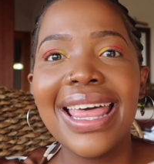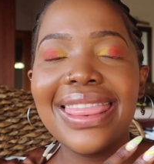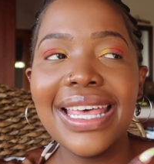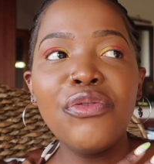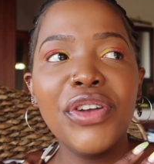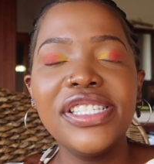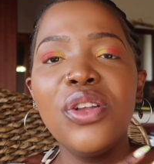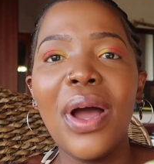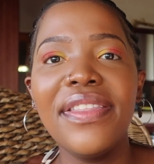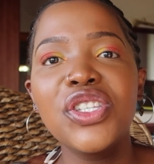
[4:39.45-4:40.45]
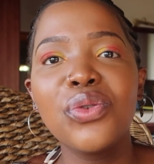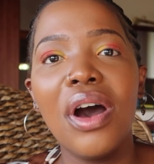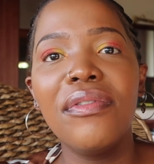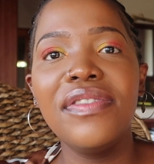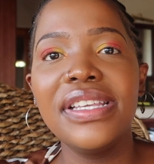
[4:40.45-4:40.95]
The reason why there's
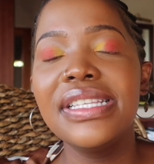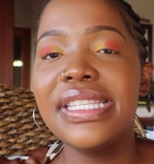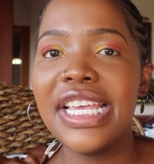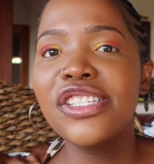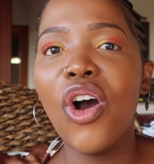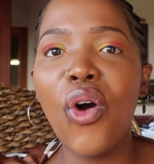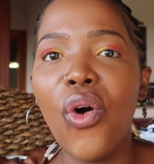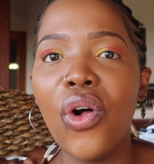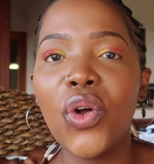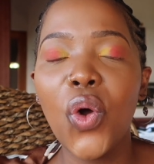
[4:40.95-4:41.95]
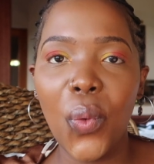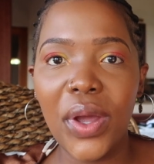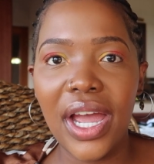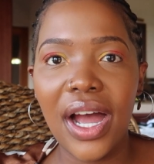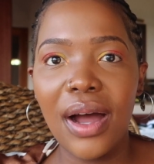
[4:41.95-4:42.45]
12 of these is these are all
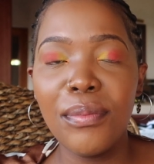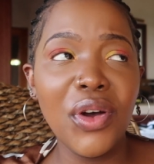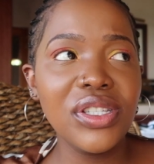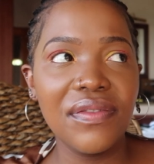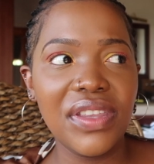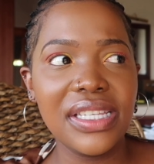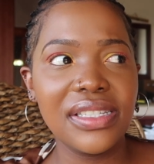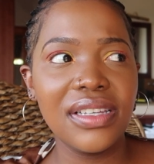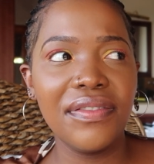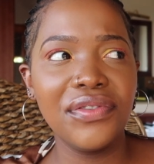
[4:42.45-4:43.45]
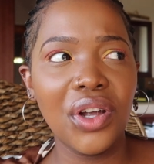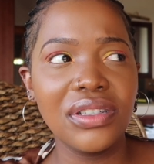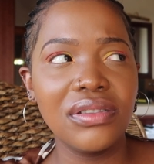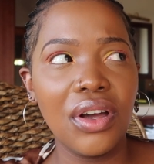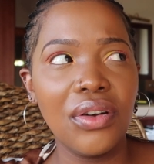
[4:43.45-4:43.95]
queer. Most of these, if
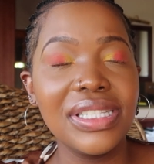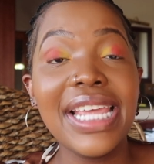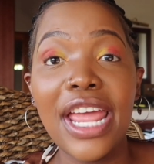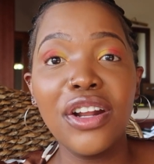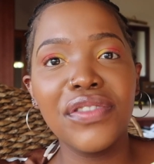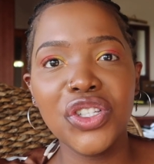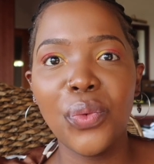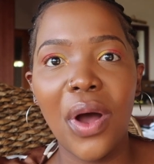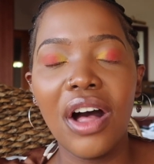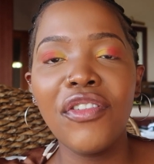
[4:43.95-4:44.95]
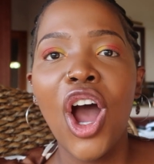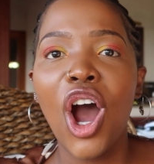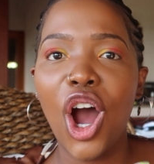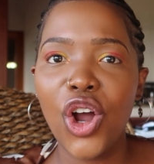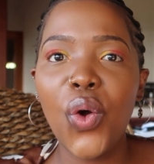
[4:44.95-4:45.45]
not, no, 10 of the 12
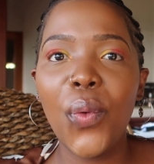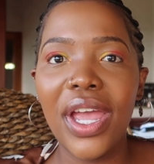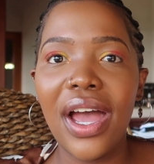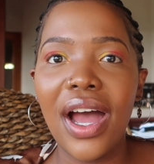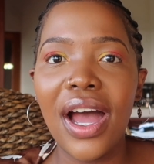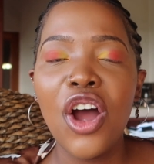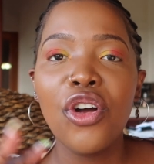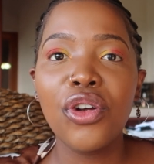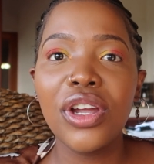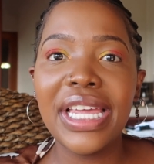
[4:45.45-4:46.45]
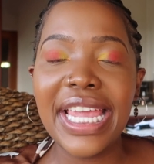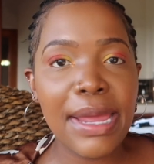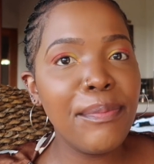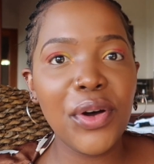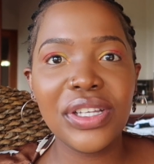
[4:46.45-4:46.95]
are queer,
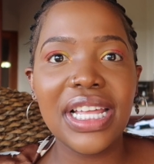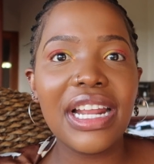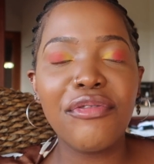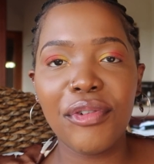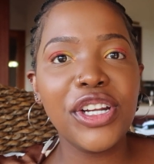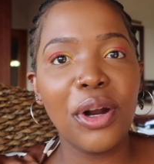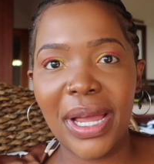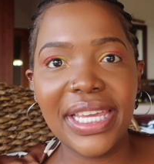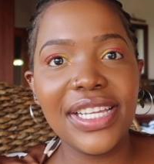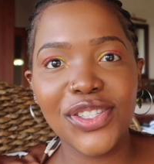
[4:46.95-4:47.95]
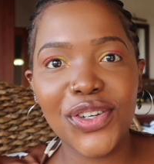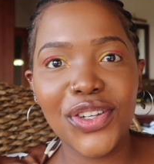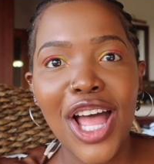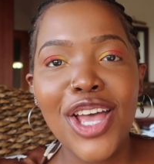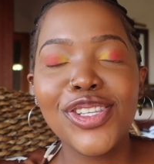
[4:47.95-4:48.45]
ebooks that I've read on my
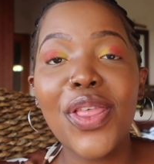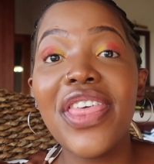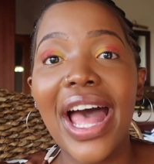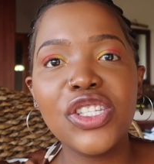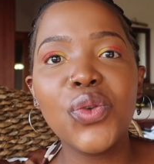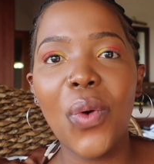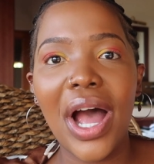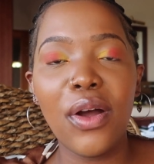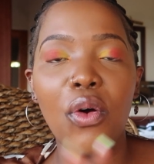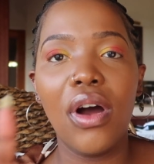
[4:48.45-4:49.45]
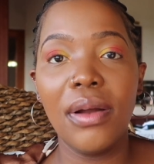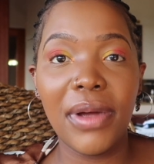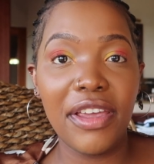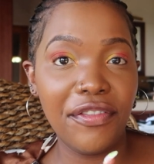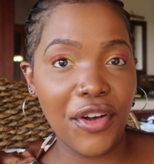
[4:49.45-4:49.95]
Kindle. So that's why, or on
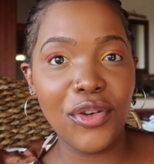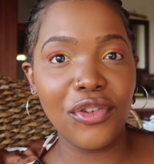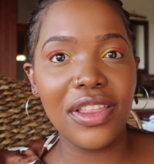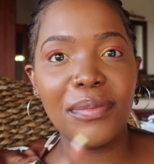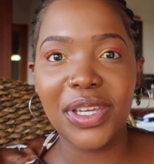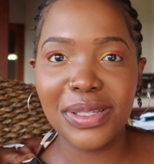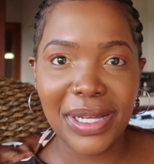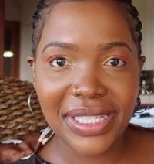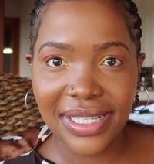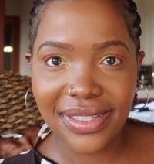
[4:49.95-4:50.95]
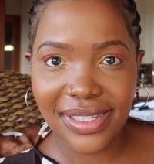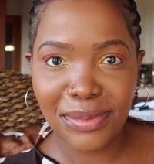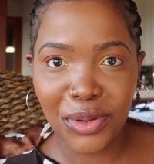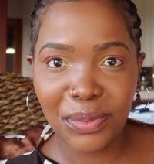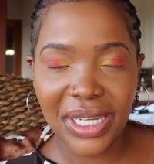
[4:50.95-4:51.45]
my phone rather, because my dad still
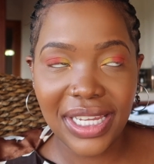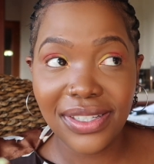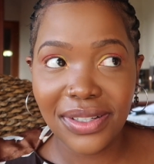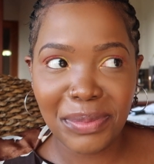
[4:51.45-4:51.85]
hasn't bought me a Kindle.